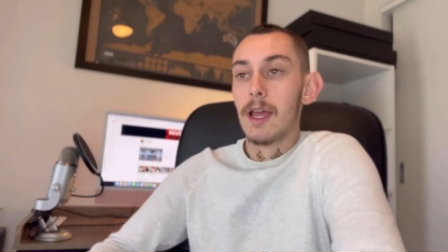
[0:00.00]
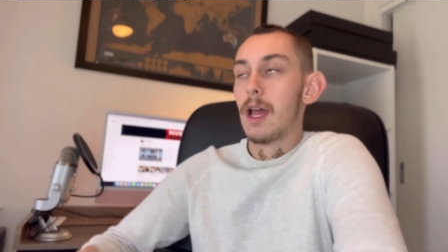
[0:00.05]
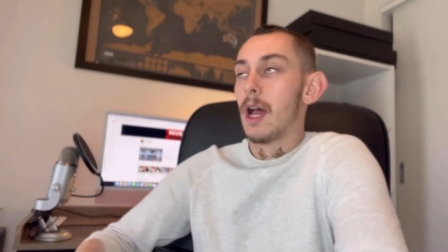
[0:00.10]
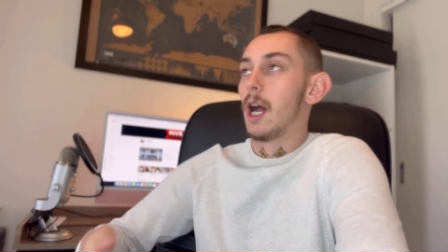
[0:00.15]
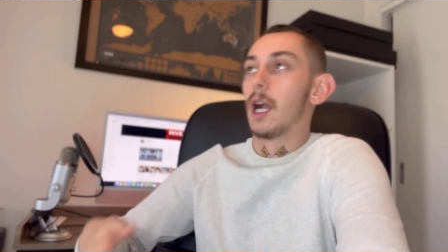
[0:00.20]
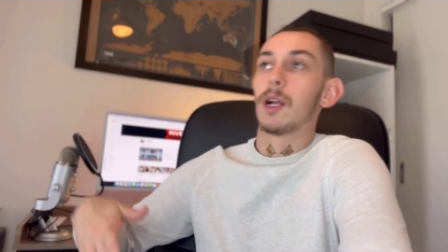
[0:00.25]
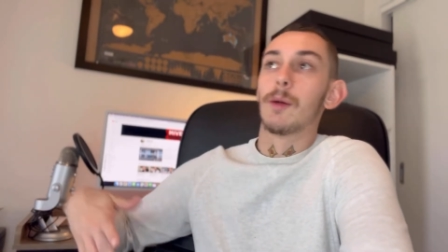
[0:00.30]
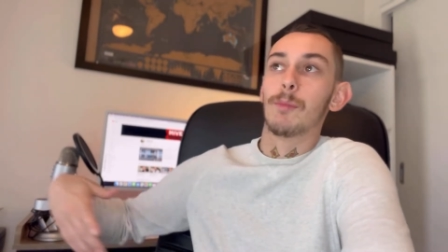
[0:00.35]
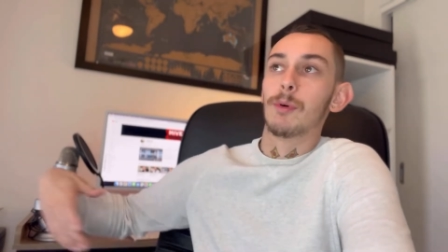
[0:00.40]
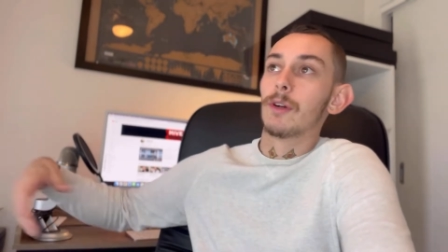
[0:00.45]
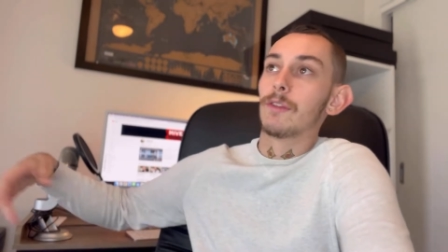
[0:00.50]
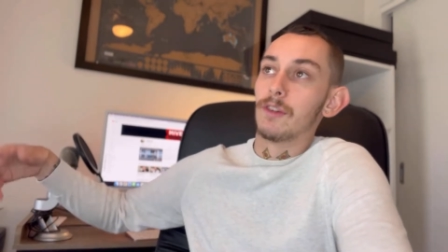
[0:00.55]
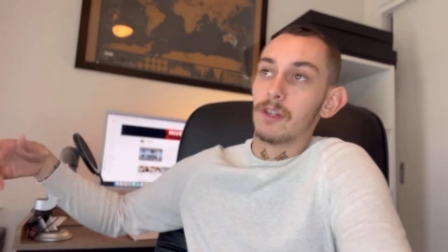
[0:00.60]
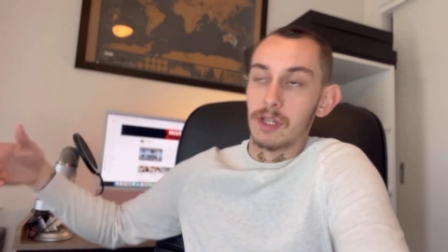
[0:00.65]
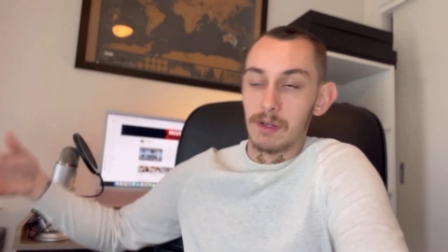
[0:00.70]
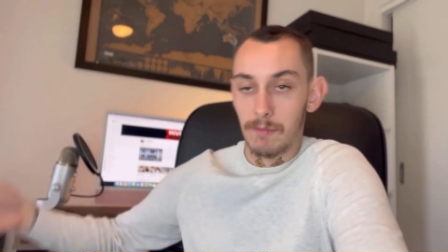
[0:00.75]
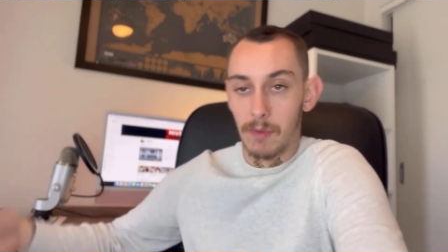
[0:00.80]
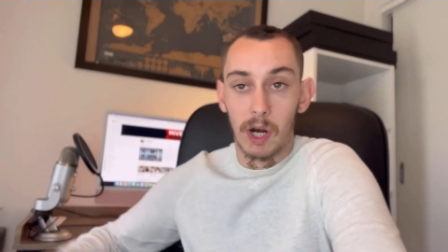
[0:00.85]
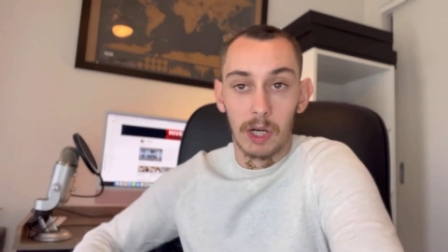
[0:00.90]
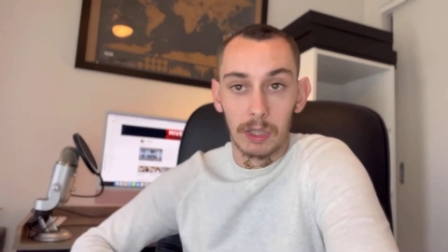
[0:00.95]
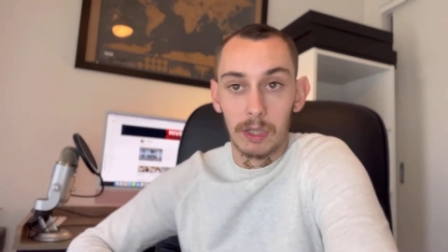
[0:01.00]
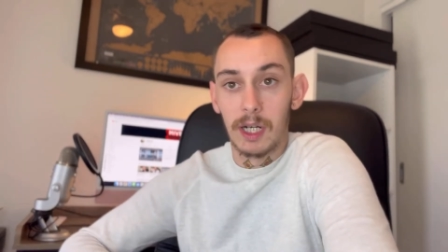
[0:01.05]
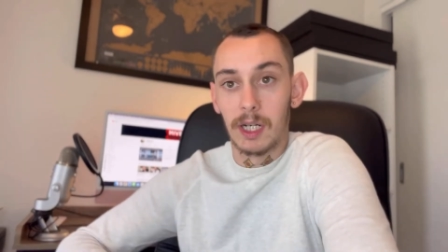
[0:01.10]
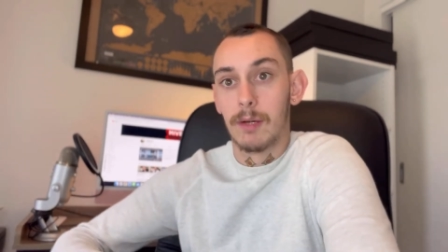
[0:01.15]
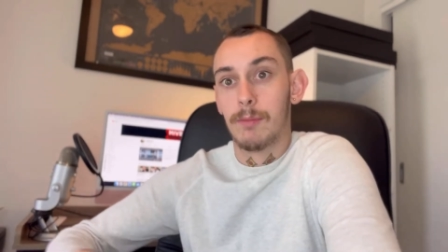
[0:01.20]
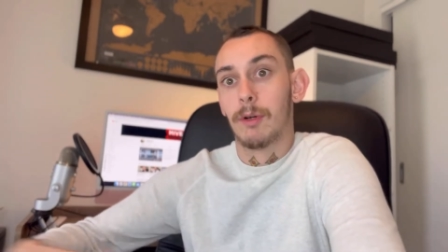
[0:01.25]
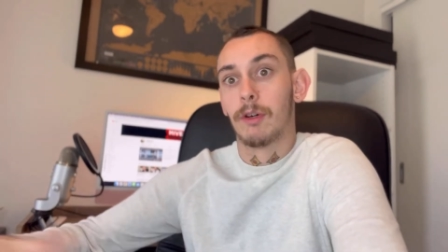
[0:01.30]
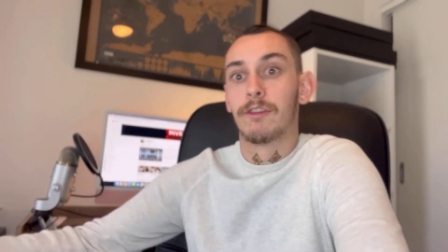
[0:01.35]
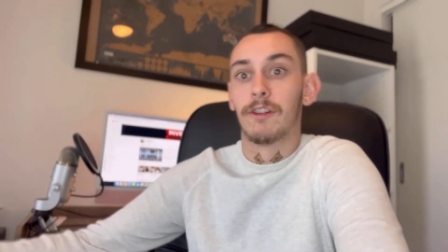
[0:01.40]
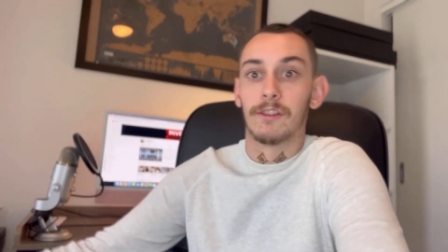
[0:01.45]
I can book for tomorrow. I can
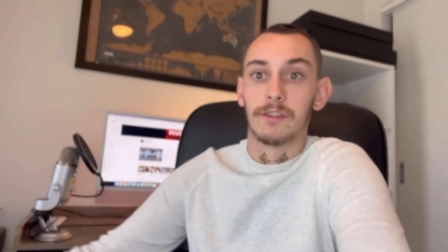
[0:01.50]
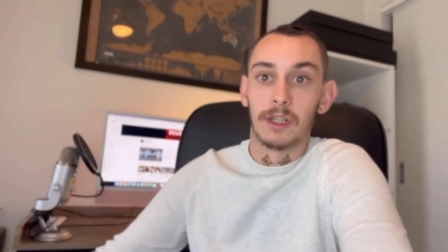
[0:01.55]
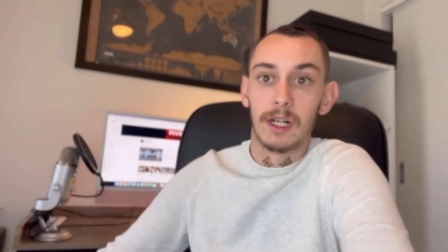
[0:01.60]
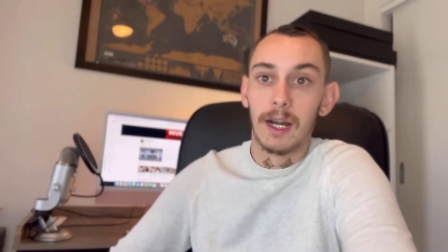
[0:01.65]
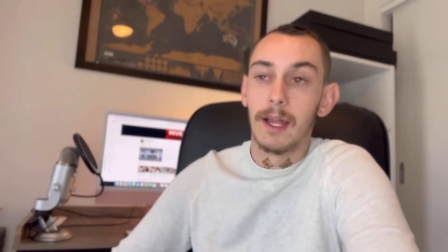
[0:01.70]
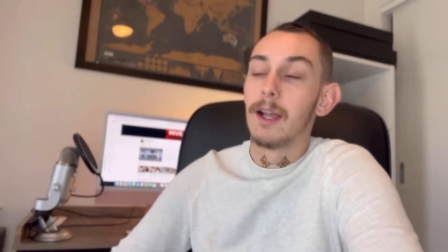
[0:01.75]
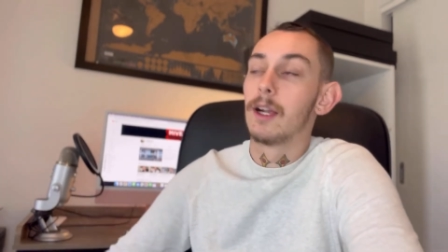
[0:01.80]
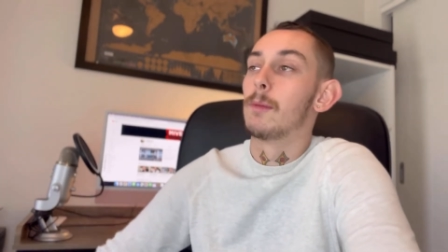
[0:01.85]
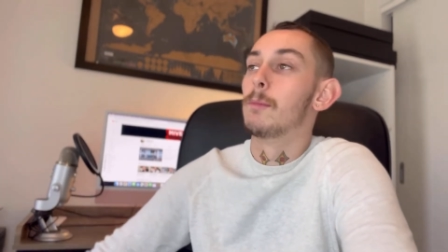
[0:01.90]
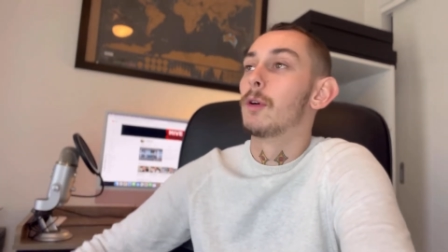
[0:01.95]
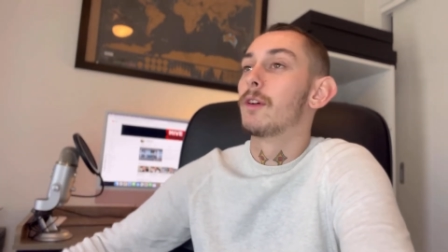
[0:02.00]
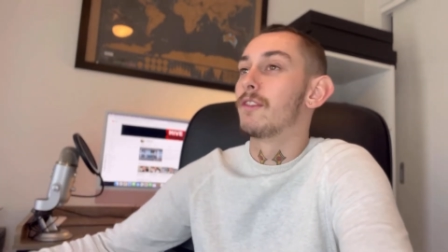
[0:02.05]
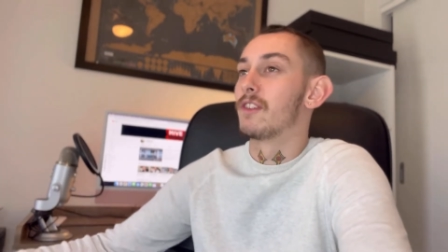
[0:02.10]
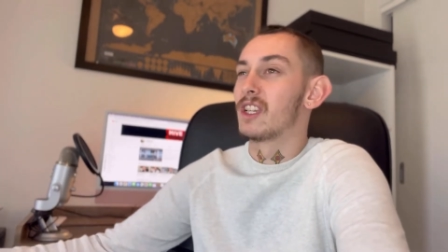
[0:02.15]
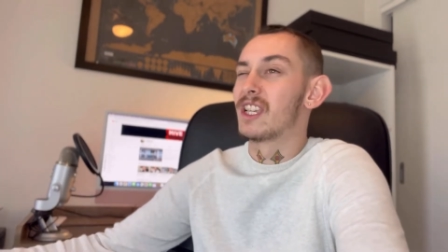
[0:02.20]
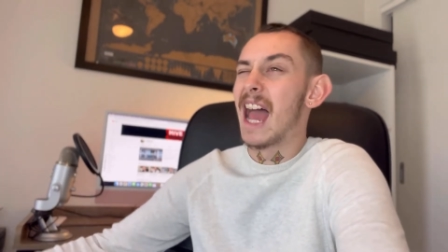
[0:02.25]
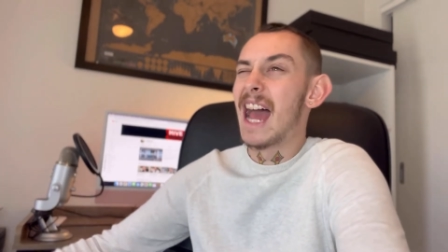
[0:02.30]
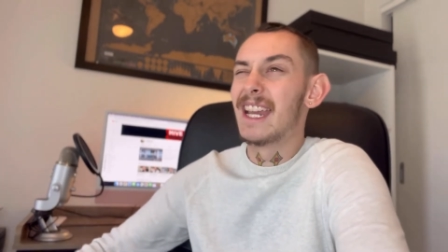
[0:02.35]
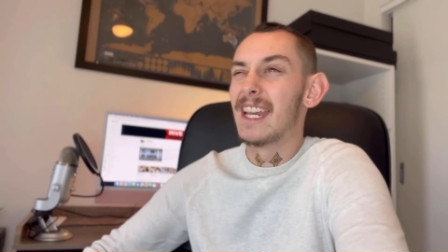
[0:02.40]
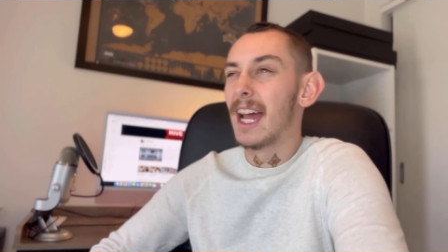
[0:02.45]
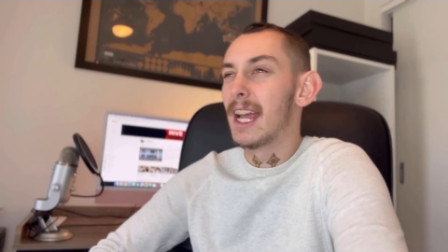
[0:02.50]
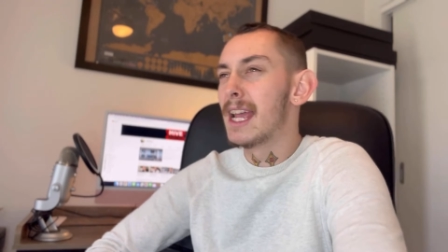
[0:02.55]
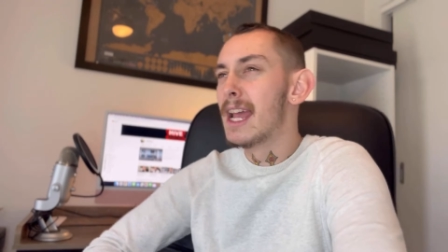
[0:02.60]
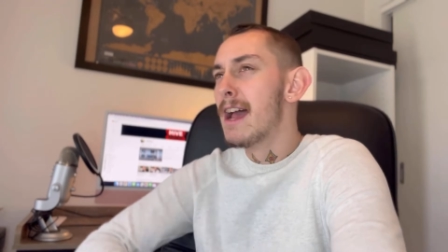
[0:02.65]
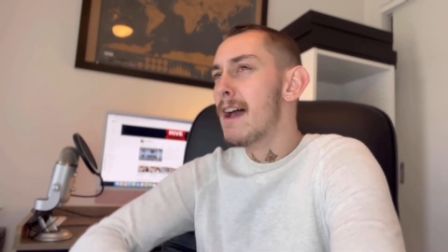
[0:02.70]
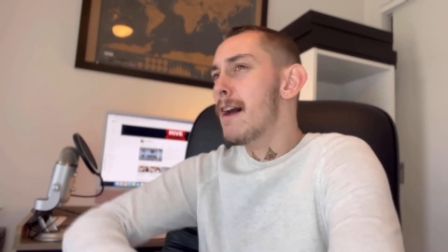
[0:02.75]
book for Friday. I can book for Saturday.